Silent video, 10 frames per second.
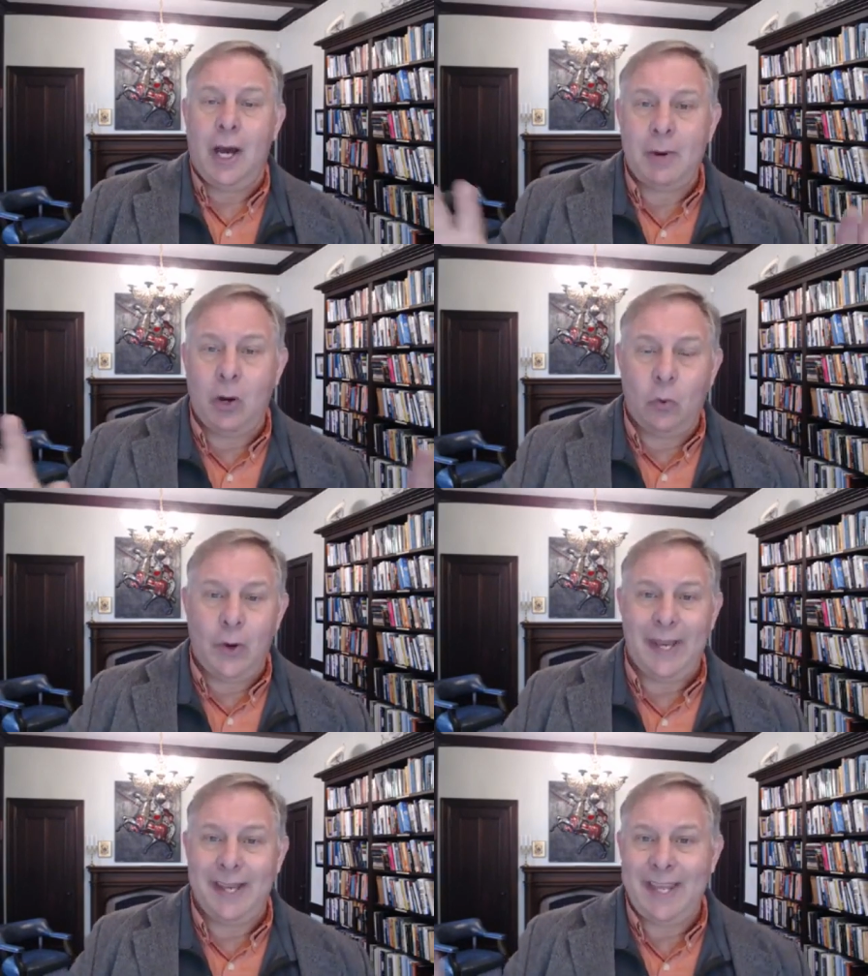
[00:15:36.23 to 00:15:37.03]
about
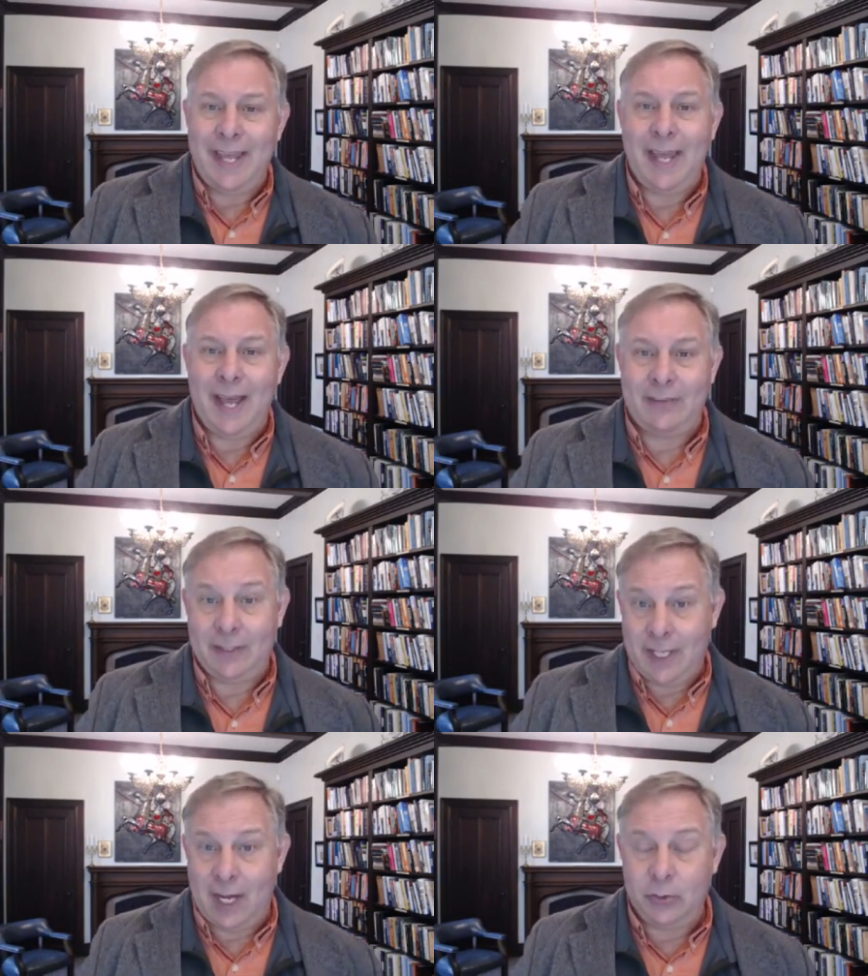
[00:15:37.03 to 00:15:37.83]
what they have
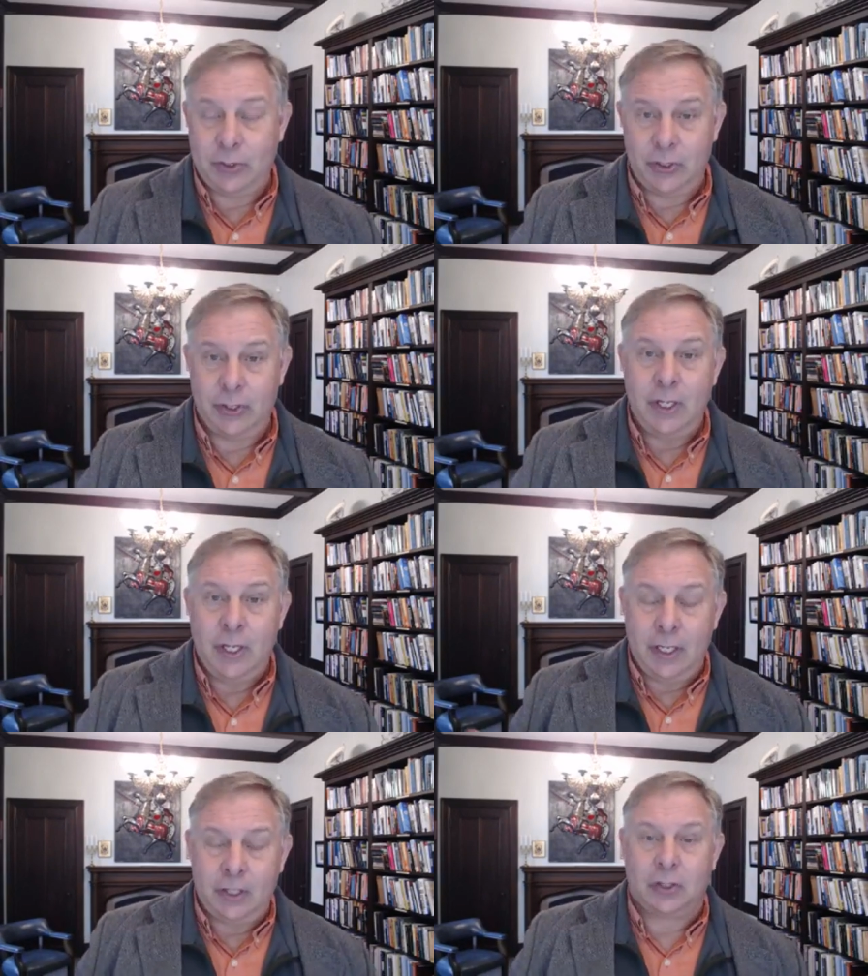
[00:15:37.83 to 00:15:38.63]
encountered
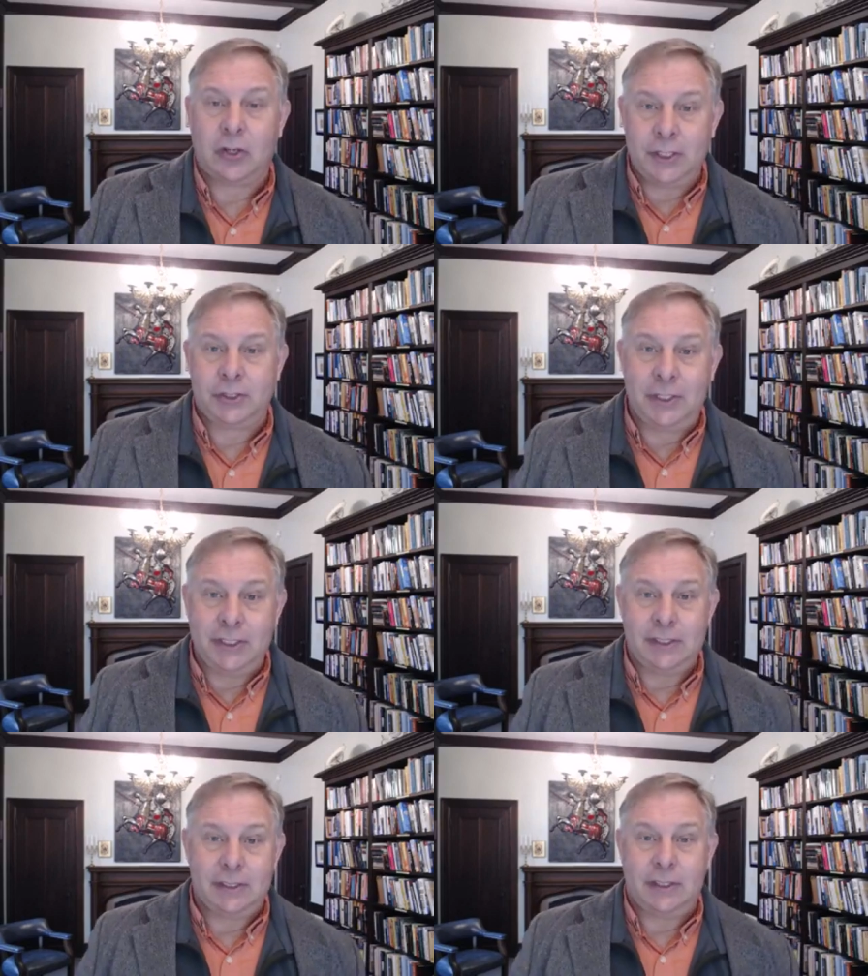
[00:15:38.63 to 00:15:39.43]
in Christ
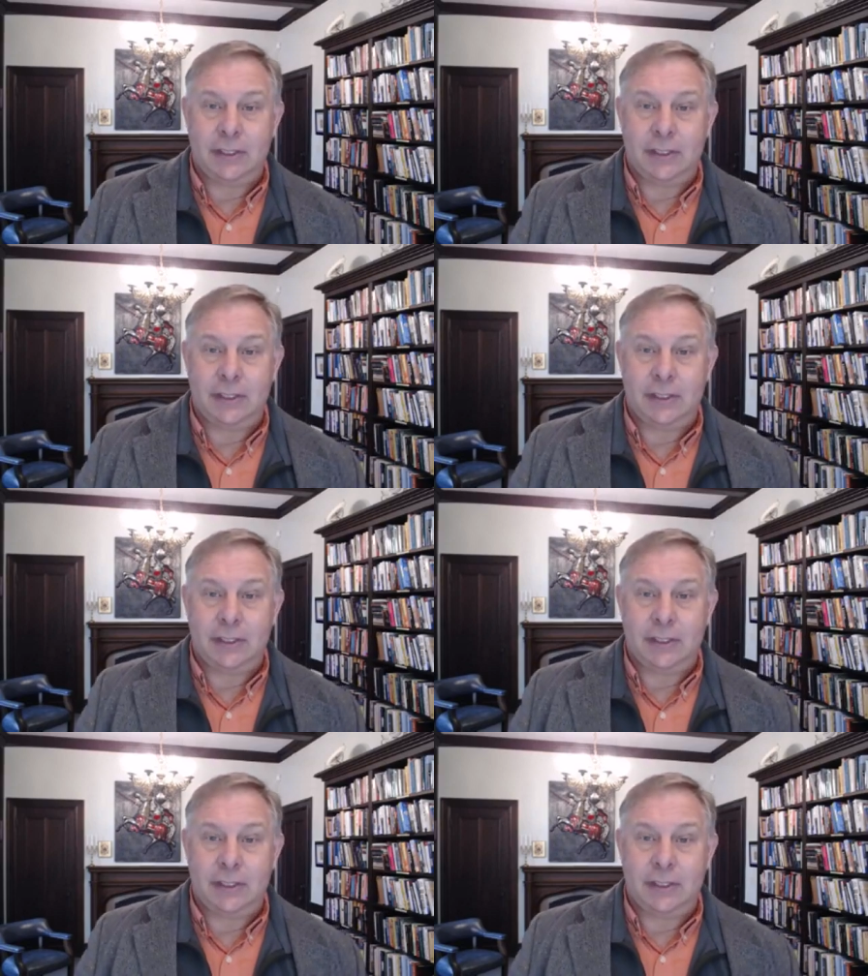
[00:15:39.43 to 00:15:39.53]
Jesus.